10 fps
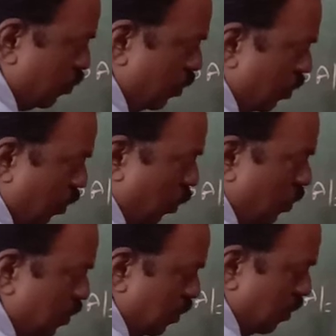0.
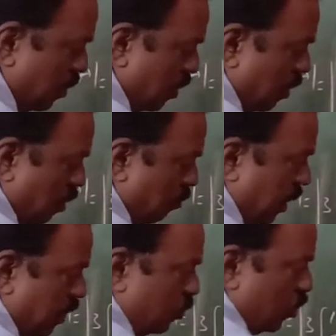
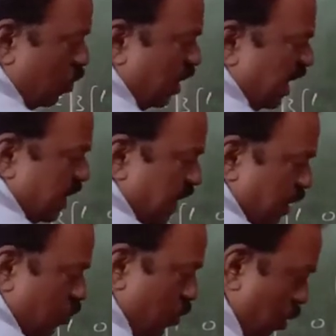Minus 0 anything
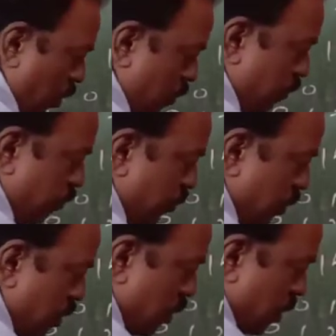is 0.
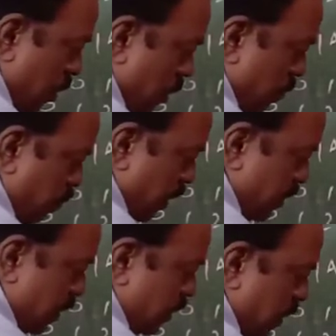
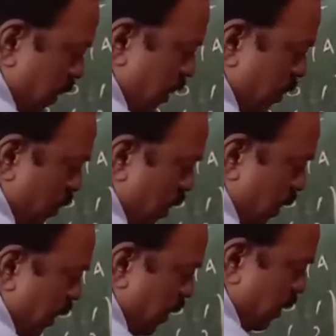Plus 3 into again